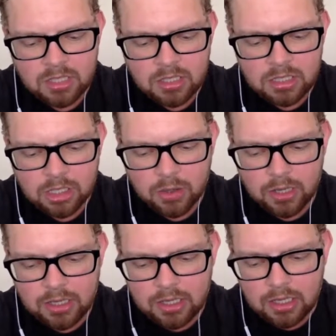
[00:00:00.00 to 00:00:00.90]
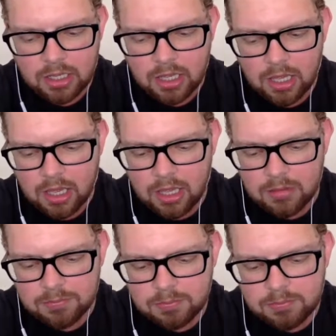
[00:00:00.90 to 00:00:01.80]
you know,
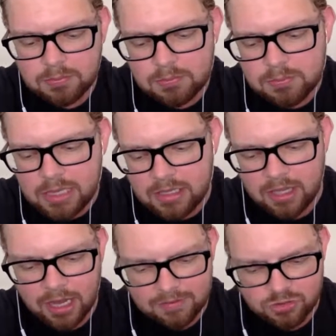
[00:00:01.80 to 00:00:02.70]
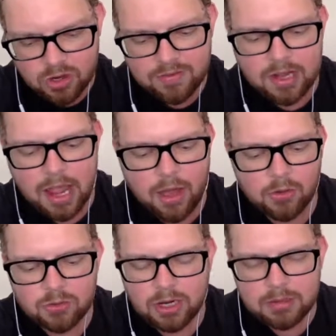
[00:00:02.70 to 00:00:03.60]
be kind of driven out,
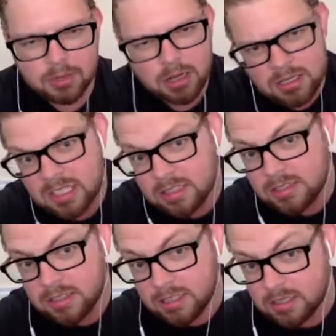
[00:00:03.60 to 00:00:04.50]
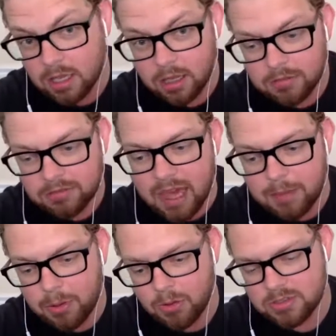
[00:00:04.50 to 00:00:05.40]
right? Because that
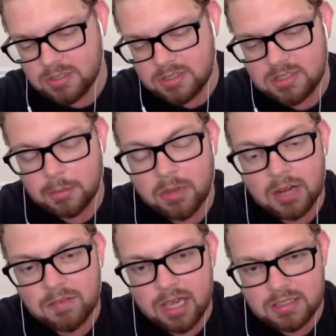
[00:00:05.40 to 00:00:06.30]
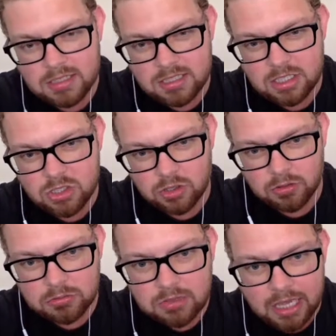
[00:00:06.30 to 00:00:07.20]
poses some kind of existential
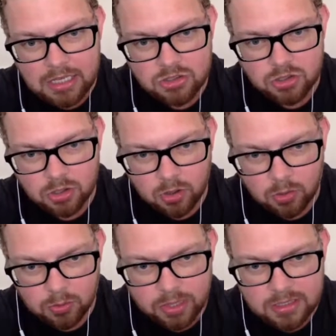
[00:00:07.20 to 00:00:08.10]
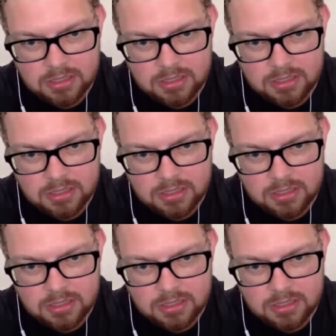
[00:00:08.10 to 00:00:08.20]
danger or risk.